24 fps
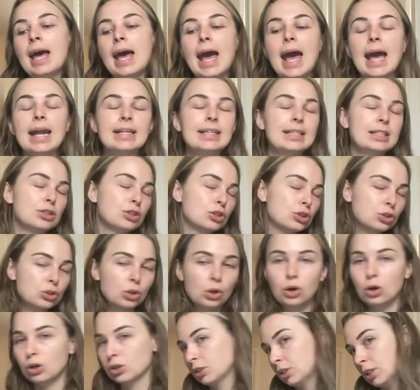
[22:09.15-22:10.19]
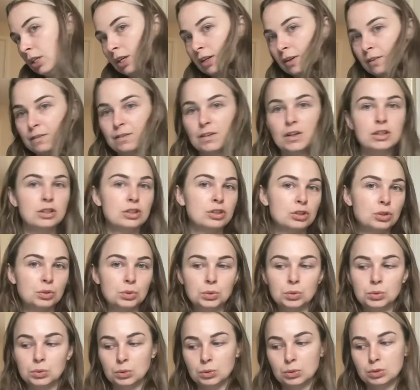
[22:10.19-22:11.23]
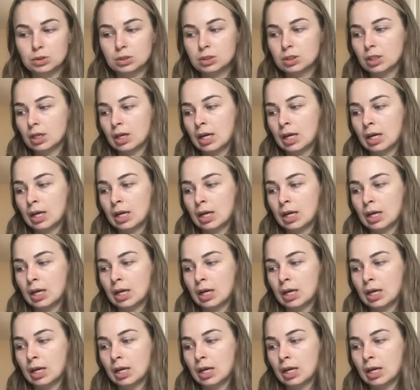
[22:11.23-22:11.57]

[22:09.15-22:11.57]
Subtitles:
any sort of assault,